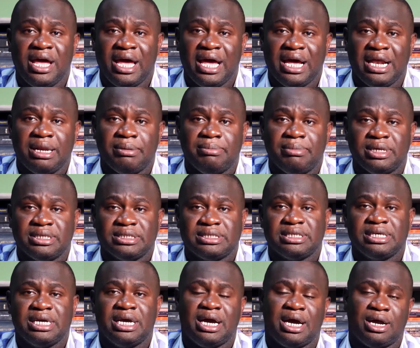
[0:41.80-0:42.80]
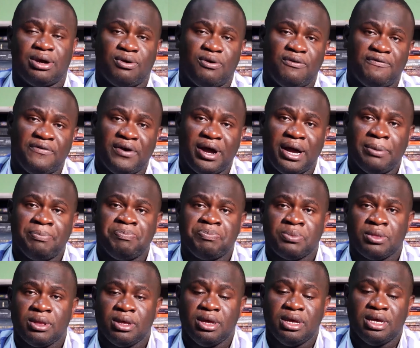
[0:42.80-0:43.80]
elements: an offer,
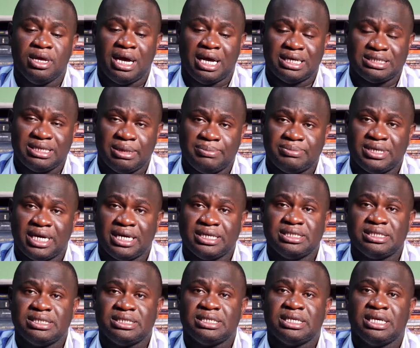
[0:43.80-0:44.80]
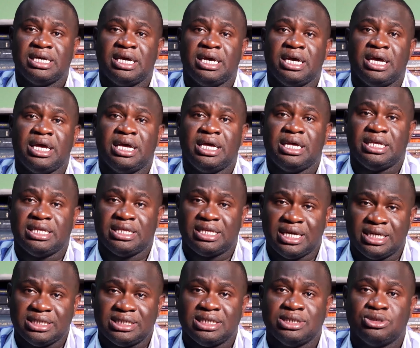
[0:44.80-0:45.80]
acceptance,
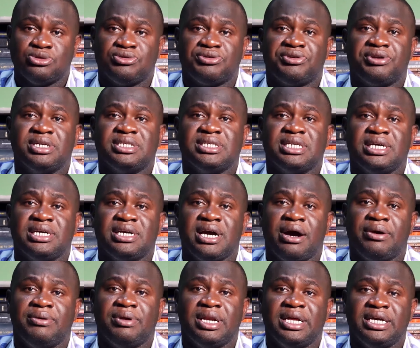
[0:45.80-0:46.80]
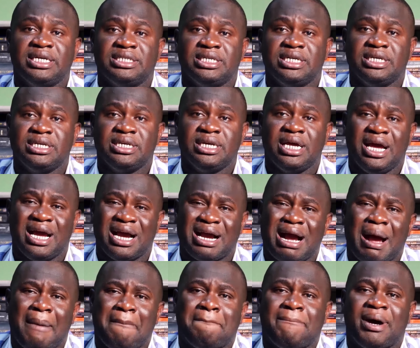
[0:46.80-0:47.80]
intention to create legal relation,
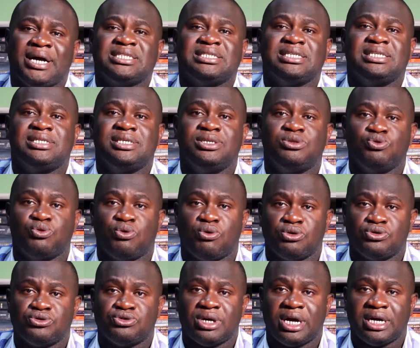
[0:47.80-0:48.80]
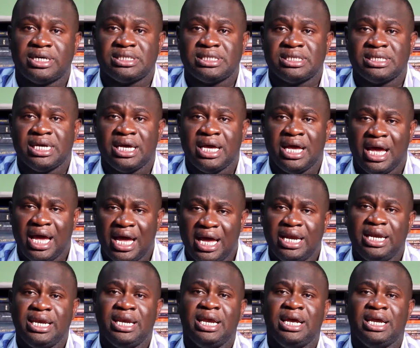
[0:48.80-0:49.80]
capacity to contract,
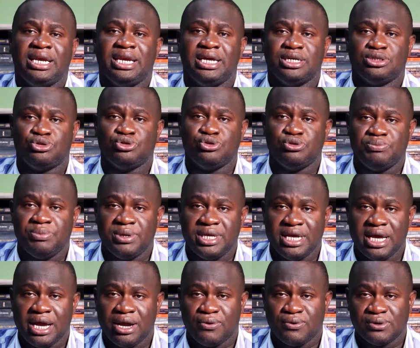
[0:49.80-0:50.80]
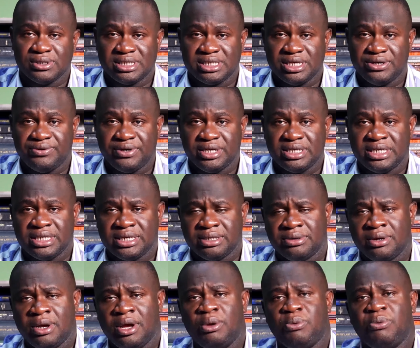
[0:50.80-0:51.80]
and there should be a consideration.
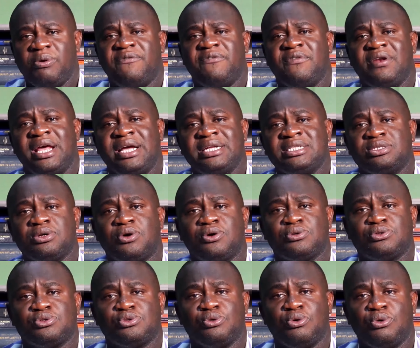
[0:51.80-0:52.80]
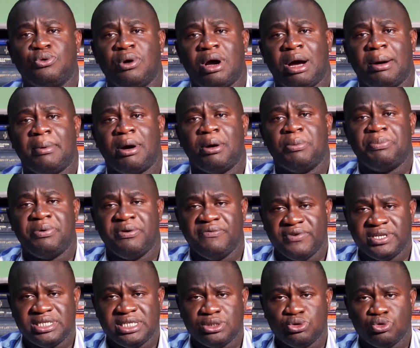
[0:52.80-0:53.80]
We've learned also about
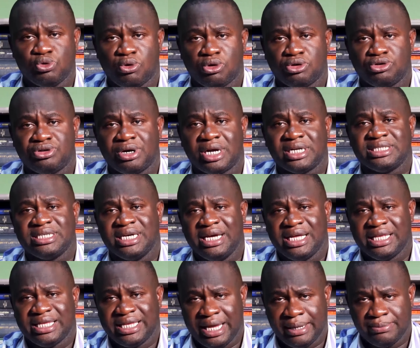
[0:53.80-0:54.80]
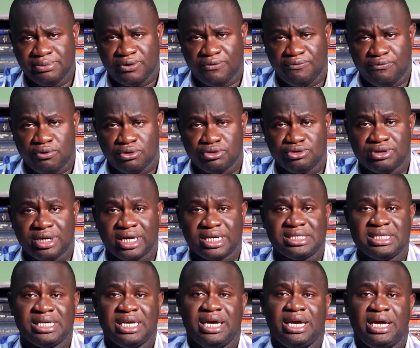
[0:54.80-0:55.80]
privity to contract, terms of
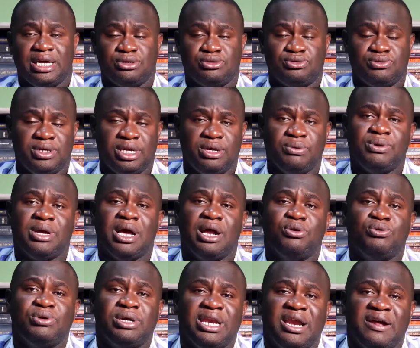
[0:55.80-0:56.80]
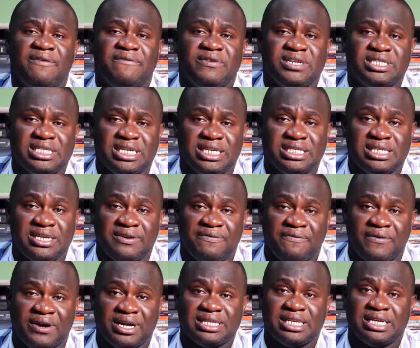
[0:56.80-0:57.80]
contract, and today we are looking at vitiating
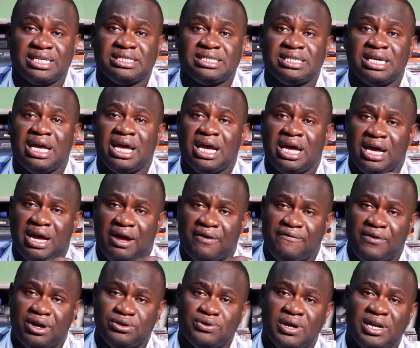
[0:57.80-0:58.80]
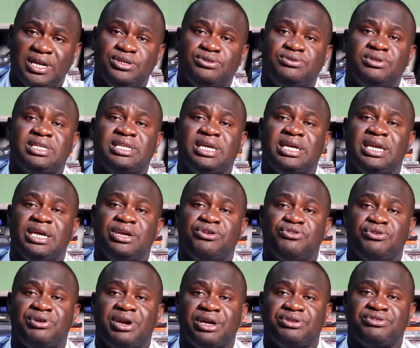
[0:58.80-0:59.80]
factors. I've actually treated the
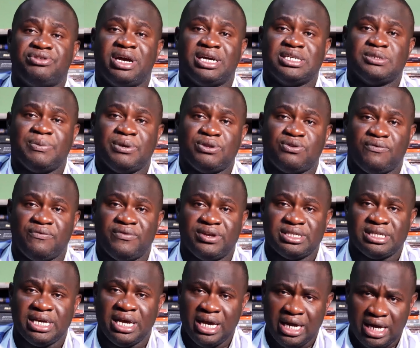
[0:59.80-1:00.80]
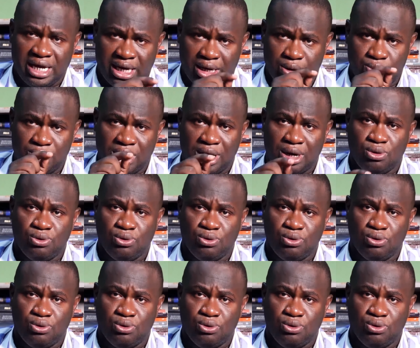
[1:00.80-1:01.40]
introductory aspect of it, and we are